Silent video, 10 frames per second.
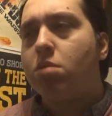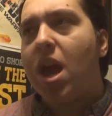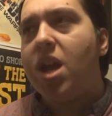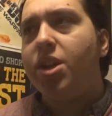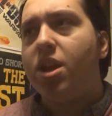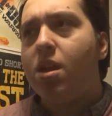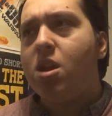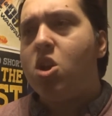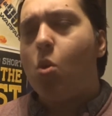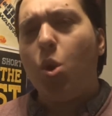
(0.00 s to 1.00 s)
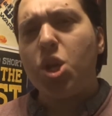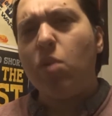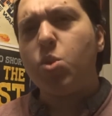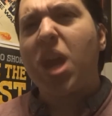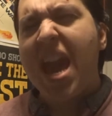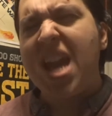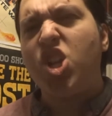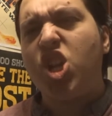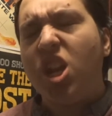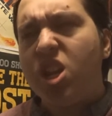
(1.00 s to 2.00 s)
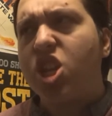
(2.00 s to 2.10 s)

and watch Hell's Kitchen.